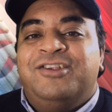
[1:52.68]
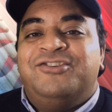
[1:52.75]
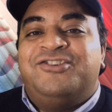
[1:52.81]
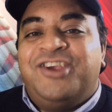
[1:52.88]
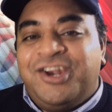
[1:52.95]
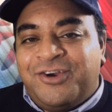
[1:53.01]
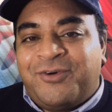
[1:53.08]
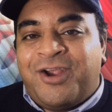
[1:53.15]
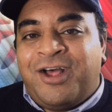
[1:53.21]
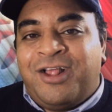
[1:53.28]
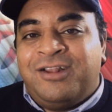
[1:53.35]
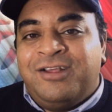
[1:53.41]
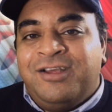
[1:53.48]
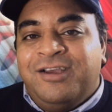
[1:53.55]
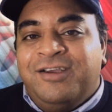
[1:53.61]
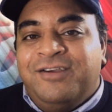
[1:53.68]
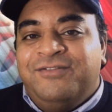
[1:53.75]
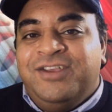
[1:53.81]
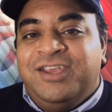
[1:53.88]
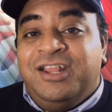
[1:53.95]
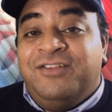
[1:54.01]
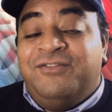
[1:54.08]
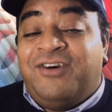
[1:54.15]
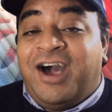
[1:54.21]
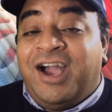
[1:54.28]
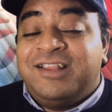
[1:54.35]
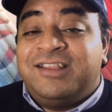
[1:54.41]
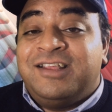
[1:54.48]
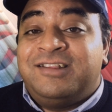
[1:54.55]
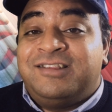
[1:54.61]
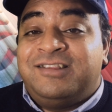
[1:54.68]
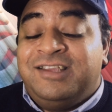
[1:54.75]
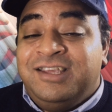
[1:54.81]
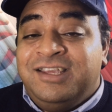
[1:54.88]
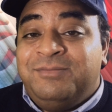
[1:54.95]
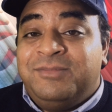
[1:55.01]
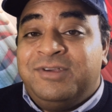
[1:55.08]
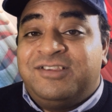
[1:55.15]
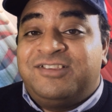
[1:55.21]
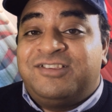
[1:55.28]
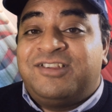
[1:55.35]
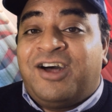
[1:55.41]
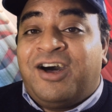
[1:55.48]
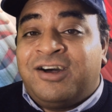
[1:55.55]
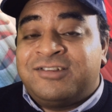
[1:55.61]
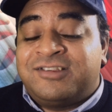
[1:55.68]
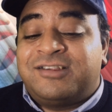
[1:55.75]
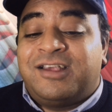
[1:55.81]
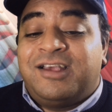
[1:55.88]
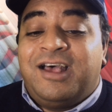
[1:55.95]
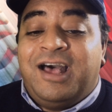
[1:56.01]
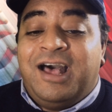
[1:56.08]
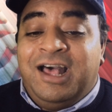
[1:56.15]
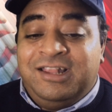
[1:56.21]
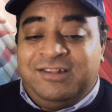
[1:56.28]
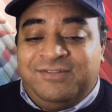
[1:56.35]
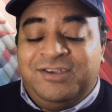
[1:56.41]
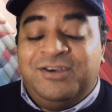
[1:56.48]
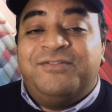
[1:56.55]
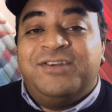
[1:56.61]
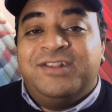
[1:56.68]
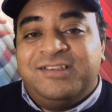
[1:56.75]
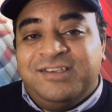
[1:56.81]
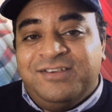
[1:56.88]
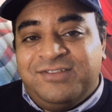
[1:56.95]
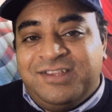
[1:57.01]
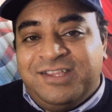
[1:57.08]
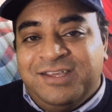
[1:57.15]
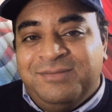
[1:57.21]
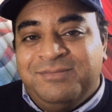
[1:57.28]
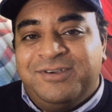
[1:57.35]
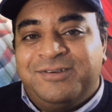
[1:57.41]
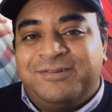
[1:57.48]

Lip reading: In general, the invited team starts as the offensive team.